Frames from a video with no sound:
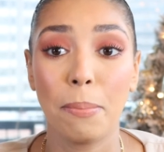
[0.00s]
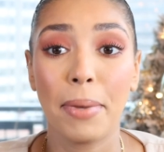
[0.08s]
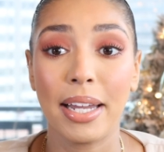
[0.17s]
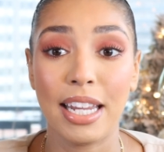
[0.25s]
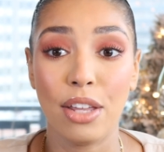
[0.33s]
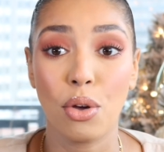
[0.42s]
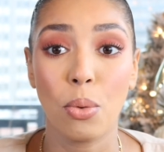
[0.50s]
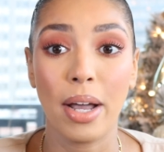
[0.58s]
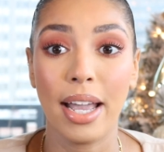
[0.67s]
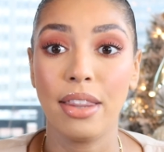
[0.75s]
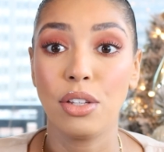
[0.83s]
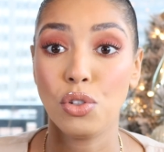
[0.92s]
But either
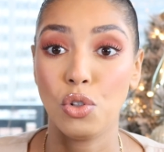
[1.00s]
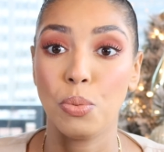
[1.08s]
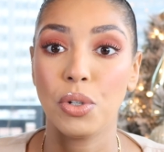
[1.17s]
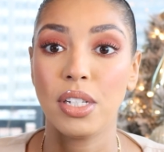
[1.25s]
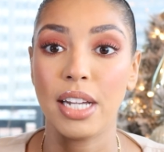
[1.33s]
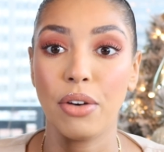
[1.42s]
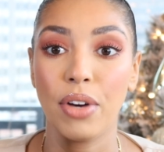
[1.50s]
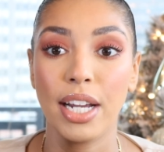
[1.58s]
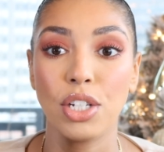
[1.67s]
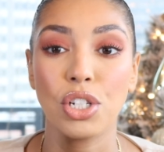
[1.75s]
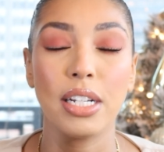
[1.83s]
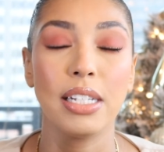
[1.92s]
way, the Superstay
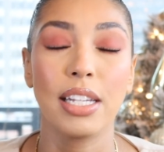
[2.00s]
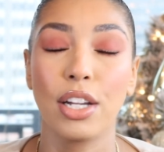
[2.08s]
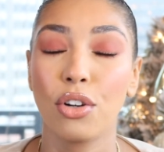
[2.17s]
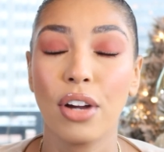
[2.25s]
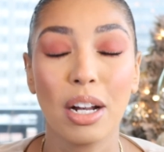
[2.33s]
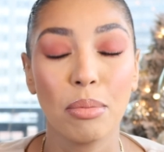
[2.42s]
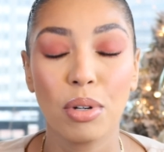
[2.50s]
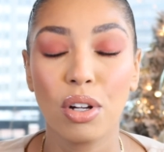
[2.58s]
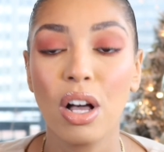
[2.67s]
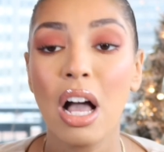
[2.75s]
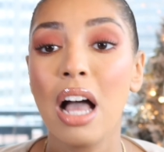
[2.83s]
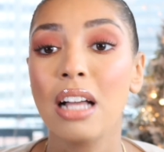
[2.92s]
range is incredible.